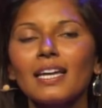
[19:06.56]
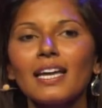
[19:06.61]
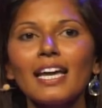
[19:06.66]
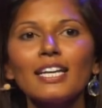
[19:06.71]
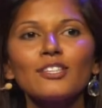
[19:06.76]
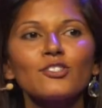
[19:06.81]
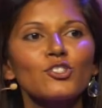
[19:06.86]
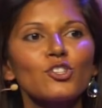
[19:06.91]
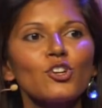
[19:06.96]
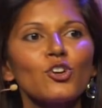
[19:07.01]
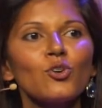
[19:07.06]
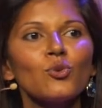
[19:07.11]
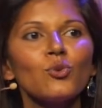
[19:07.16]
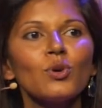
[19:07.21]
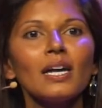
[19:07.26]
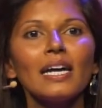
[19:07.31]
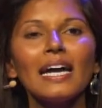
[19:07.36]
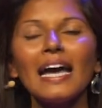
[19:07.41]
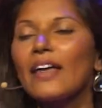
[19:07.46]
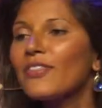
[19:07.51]
And so
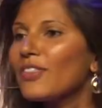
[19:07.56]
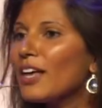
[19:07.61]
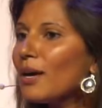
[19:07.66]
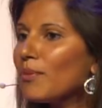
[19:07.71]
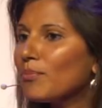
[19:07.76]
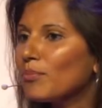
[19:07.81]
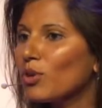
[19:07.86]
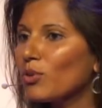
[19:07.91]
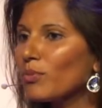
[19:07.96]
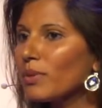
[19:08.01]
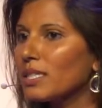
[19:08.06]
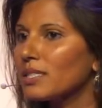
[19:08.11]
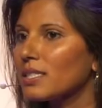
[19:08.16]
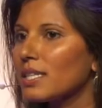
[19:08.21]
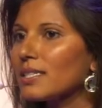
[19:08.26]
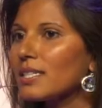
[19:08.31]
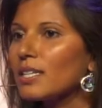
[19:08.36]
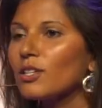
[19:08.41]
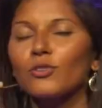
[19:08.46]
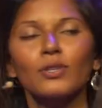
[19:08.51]
at that moment, I
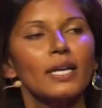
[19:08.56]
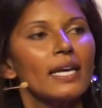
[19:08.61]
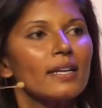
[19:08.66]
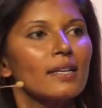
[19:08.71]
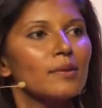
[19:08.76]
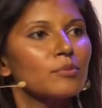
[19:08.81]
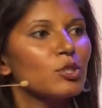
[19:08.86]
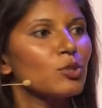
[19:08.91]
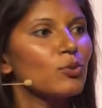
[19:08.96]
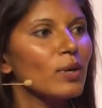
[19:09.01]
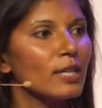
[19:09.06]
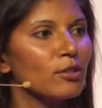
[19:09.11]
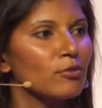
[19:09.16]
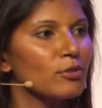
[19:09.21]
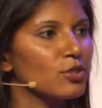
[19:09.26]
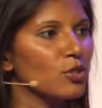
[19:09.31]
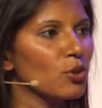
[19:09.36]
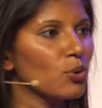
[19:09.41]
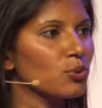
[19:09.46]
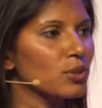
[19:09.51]
said, okay, I'm too angry
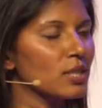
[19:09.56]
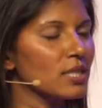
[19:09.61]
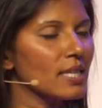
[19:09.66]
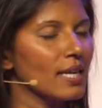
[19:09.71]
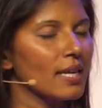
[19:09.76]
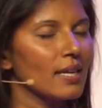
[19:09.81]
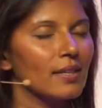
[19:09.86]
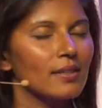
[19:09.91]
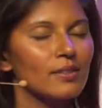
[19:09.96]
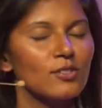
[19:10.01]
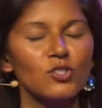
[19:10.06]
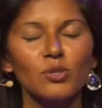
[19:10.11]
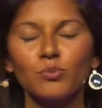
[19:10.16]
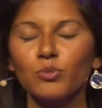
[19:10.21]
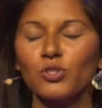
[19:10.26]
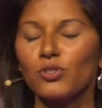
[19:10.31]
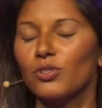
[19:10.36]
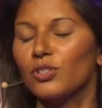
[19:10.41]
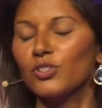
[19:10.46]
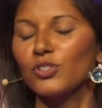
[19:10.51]
to hold his hand, so I'm
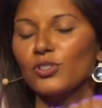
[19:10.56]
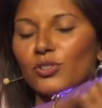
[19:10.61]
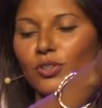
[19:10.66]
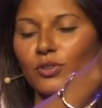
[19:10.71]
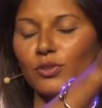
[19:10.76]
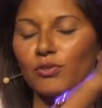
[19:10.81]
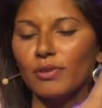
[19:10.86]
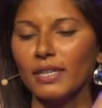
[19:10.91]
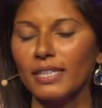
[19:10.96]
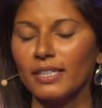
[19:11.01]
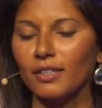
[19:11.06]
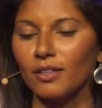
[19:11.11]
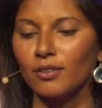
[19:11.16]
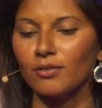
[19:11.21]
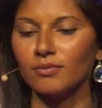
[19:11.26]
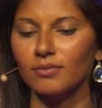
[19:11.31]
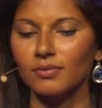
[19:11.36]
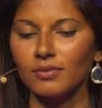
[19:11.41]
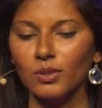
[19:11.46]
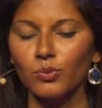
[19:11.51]
just going to turn on the radio.
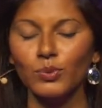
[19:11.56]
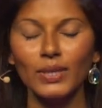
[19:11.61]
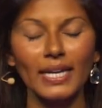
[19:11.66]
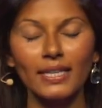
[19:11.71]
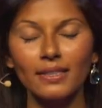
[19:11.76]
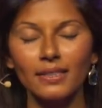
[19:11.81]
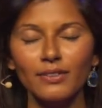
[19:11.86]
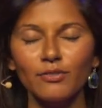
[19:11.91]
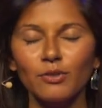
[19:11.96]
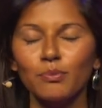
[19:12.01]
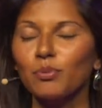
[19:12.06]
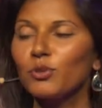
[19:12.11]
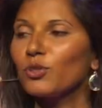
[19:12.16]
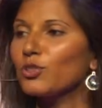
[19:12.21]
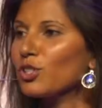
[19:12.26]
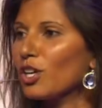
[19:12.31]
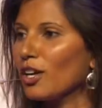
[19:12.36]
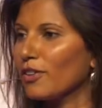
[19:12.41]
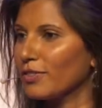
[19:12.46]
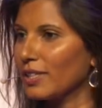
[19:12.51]
We hadn't even
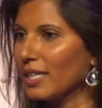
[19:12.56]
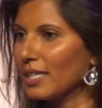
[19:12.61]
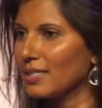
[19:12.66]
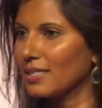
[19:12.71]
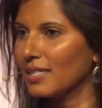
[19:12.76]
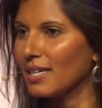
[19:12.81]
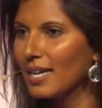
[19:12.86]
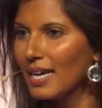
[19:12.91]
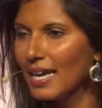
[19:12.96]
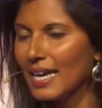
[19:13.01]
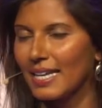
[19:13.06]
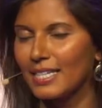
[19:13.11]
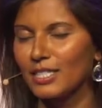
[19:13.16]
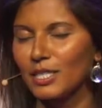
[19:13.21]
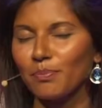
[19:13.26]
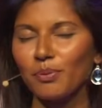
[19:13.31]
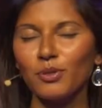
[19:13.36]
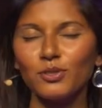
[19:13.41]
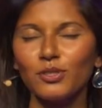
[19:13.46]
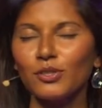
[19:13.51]
pulled off yet. And as I
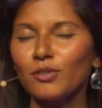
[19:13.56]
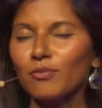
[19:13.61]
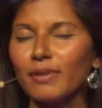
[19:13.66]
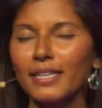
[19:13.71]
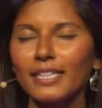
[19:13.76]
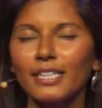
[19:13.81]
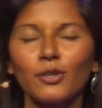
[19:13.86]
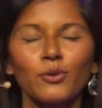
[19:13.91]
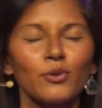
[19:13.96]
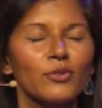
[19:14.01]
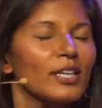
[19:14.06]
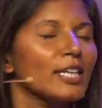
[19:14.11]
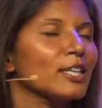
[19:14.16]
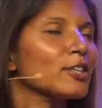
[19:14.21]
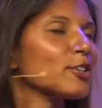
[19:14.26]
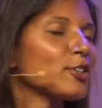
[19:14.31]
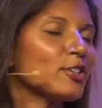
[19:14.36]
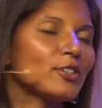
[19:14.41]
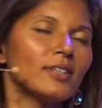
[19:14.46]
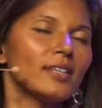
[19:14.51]
pulled on the radio,
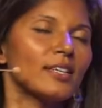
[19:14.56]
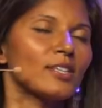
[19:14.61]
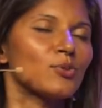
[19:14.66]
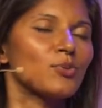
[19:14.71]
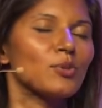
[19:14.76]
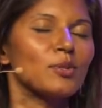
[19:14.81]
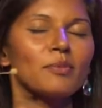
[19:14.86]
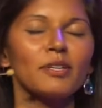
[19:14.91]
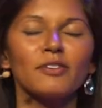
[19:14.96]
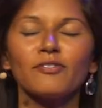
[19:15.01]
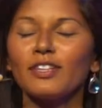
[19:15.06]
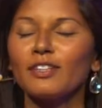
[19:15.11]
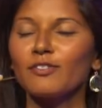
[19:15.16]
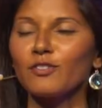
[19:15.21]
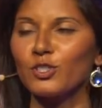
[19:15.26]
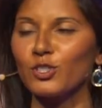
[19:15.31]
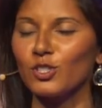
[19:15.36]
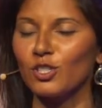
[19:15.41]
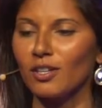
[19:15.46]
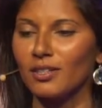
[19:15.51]
thank goodness, one of my
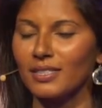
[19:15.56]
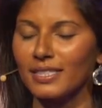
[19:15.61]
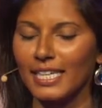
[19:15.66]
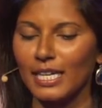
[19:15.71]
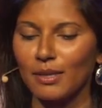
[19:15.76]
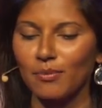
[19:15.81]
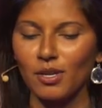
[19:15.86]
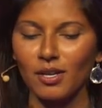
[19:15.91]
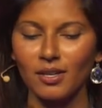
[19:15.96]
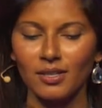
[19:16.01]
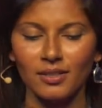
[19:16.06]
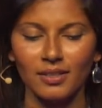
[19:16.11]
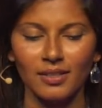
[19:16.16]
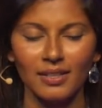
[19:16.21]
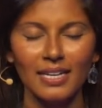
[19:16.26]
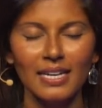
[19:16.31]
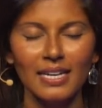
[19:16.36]
favorite songs came on.